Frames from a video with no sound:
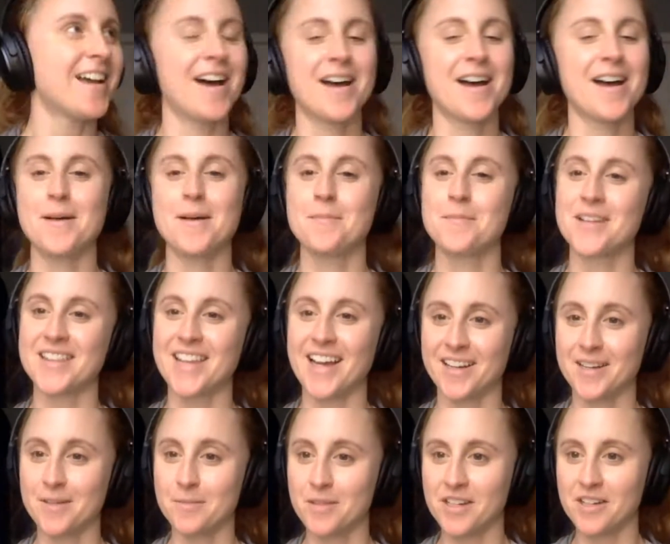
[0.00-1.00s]
But
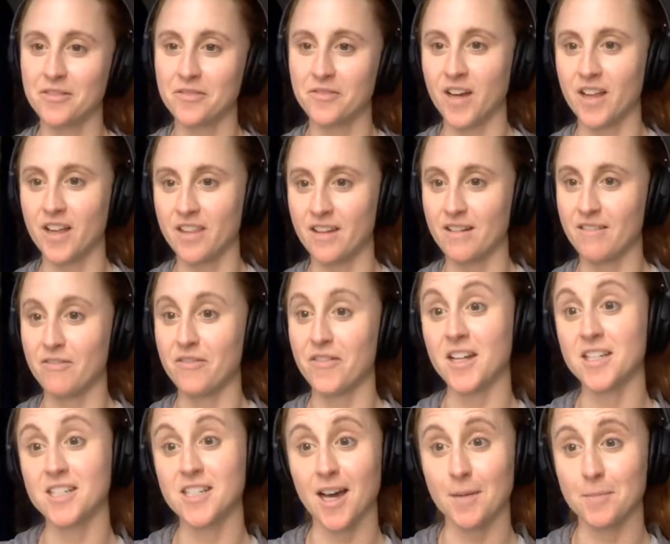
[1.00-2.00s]
that could be a fun
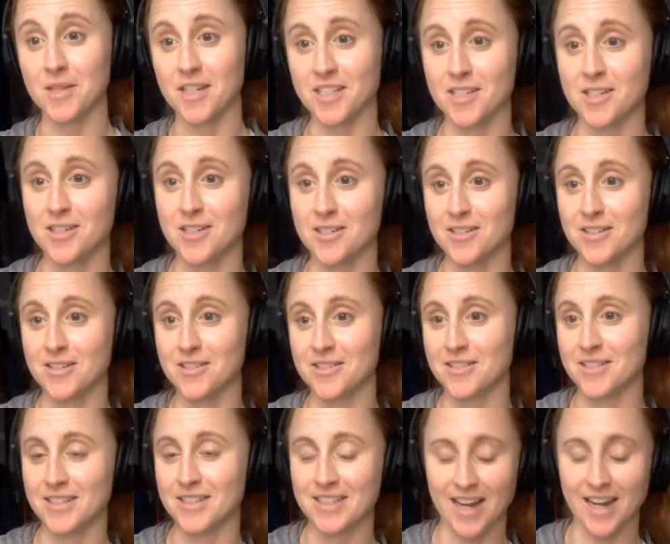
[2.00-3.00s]
topic
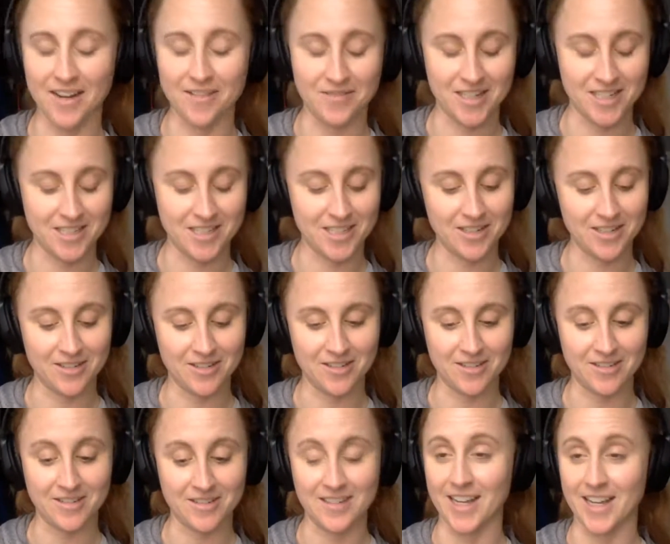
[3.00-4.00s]
to dive
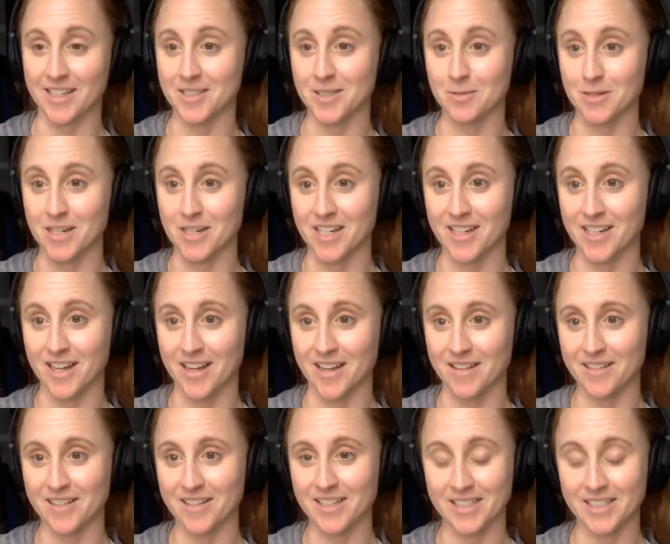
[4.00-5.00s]
into next week,
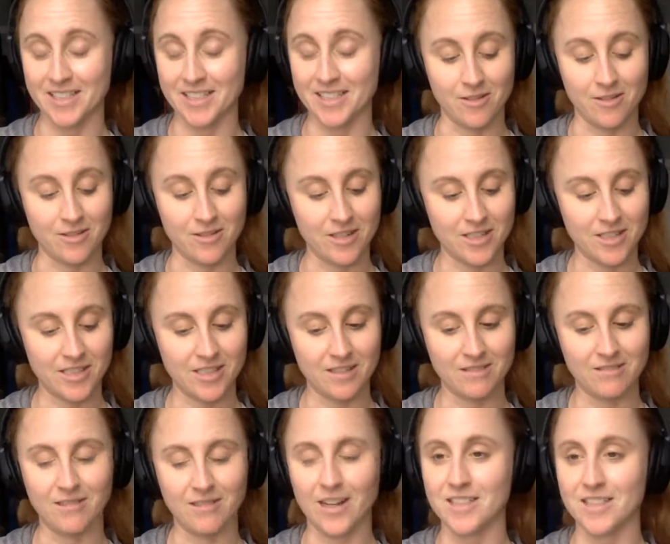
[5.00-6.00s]
because I know there's
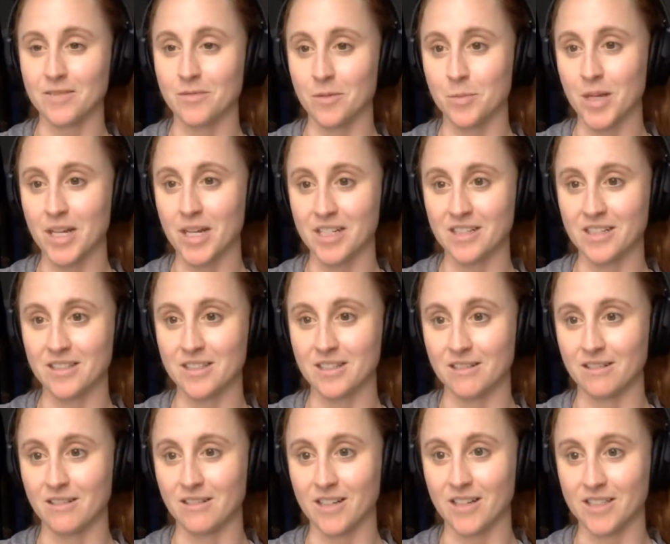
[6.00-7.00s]
lots of opinions
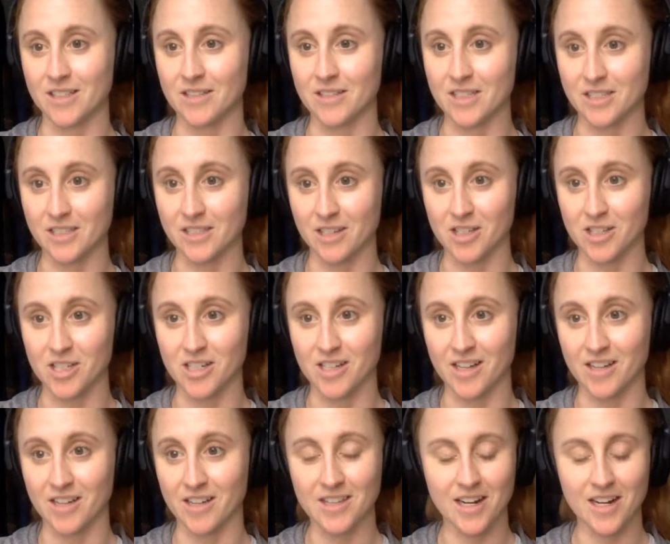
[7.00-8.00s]
and lots of discussion
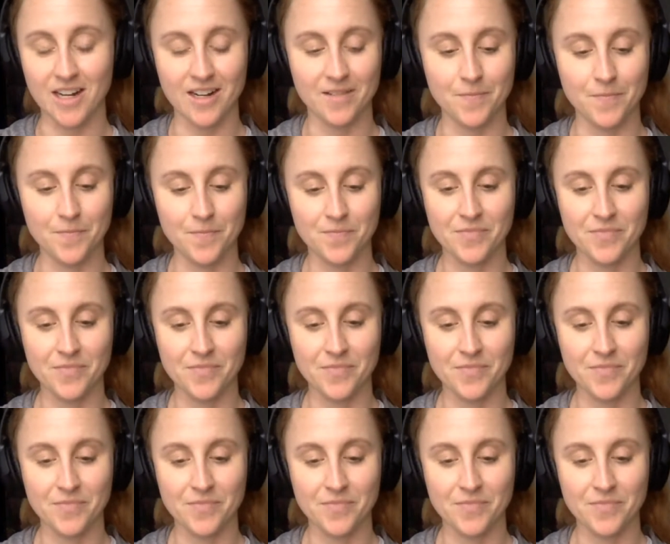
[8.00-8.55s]
out there.